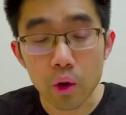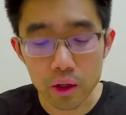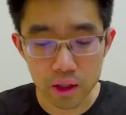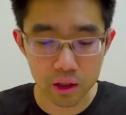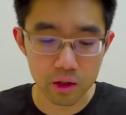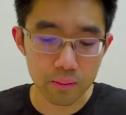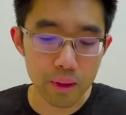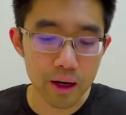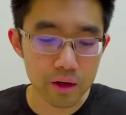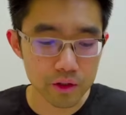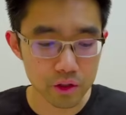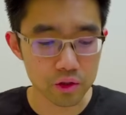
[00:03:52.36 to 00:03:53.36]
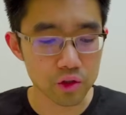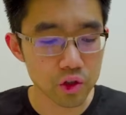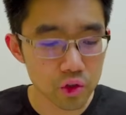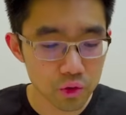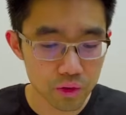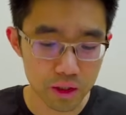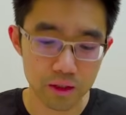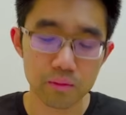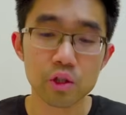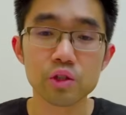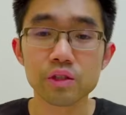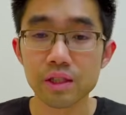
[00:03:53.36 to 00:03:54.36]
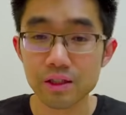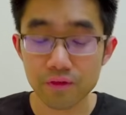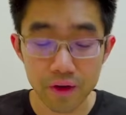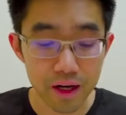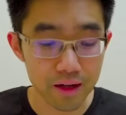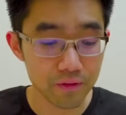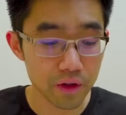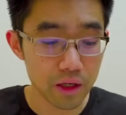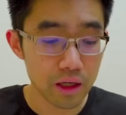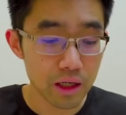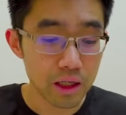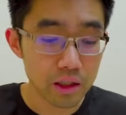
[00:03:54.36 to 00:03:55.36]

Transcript: in comparison to the BG65 in